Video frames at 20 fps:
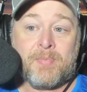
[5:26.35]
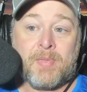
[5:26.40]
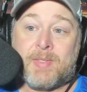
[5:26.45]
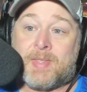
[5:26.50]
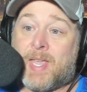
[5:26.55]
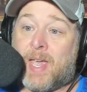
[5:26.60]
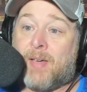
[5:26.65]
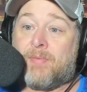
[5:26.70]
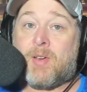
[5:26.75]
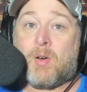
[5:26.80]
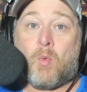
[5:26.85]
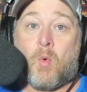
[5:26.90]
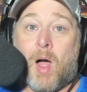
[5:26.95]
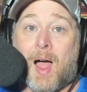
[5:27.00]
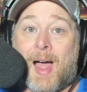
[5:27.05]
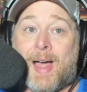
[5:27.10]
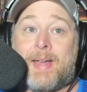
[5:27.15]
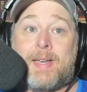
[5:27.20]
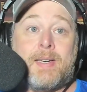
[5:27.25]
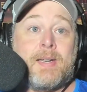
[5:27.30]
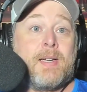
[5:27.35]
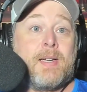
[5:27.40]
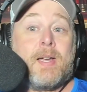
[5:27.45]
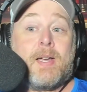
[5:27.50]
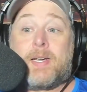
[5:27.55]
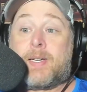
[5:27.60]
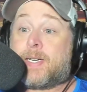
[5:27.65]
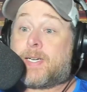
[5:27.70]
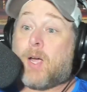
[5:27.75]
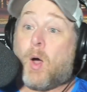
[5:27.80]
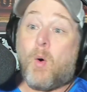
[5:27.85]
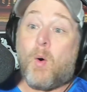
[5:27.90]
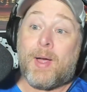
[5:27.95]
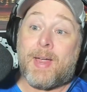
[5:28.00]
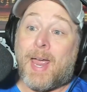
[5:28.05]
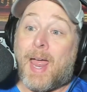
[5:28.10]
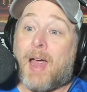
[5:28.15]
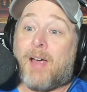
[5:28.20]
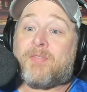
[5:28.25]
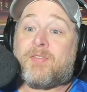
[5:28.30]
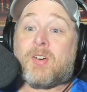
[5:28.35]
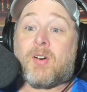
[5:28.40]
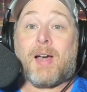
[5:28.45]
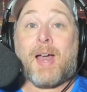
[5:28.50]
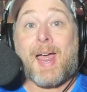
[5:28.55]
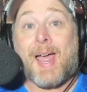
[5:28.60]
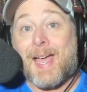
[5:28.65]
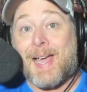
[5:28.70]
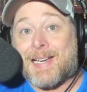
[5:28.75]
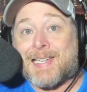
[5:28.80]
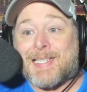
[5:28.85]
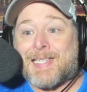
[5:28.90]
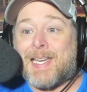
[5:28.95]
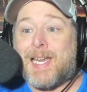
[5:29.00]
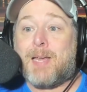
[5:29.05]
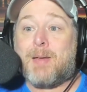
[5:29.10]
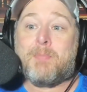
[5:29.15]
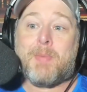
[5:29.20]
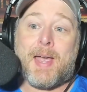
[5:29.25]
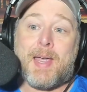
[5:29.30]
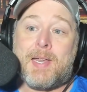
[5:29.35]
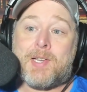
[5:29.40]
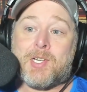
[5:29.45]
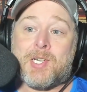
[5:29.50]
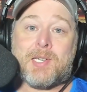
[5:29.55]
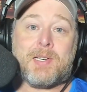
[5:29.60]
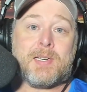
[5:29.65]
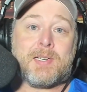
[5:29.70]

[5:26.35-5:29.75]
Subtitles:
Devin White going after ex-teammate